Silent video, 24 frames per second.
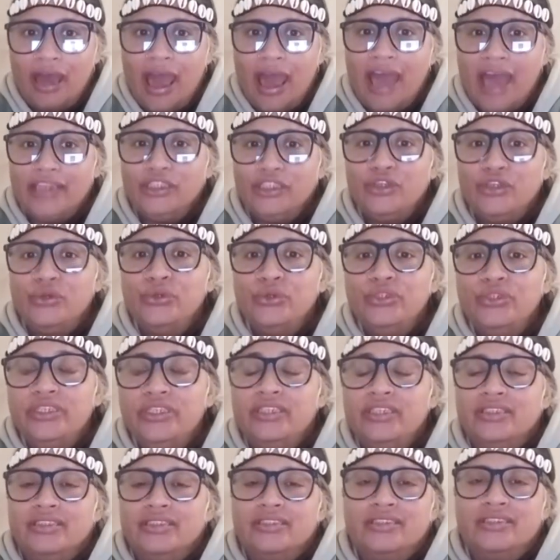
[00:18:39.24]
and
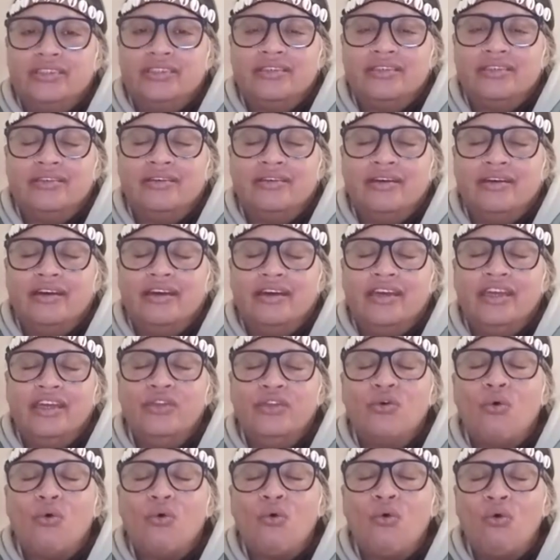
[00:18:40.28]
goodness
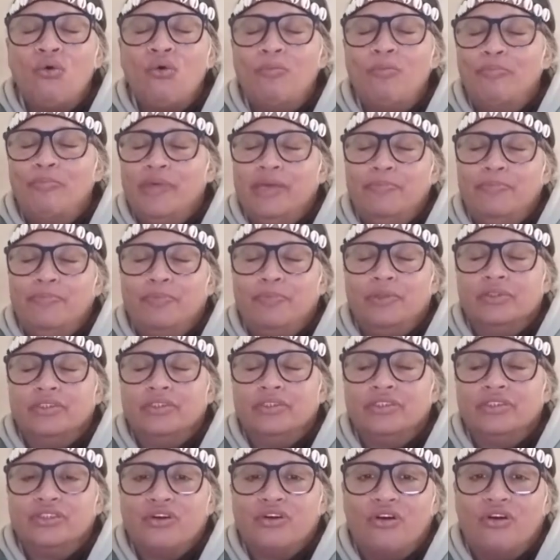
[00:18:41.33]
in all
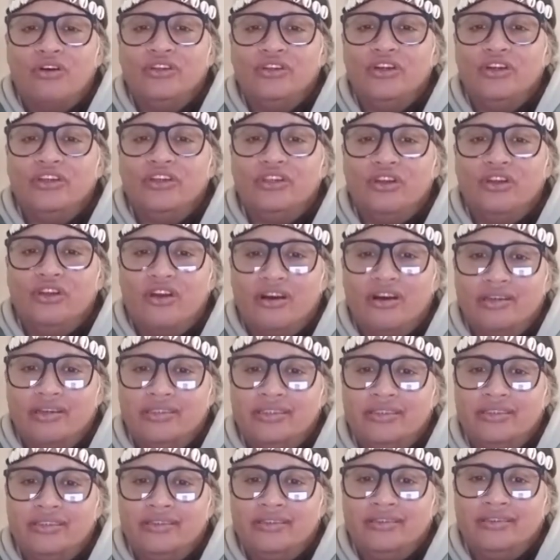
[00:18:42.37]
peoples are not
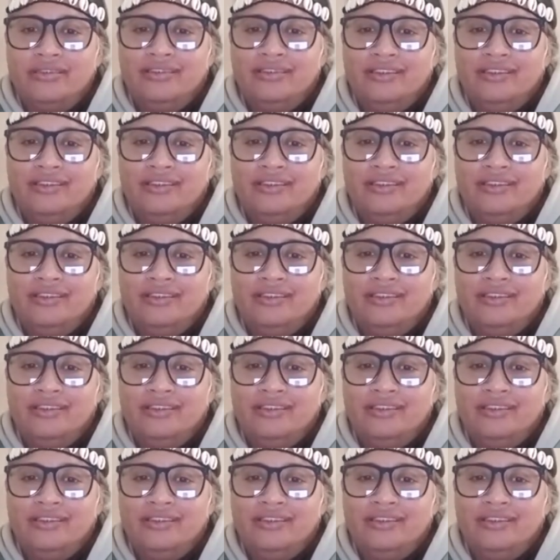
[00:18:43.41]
lost.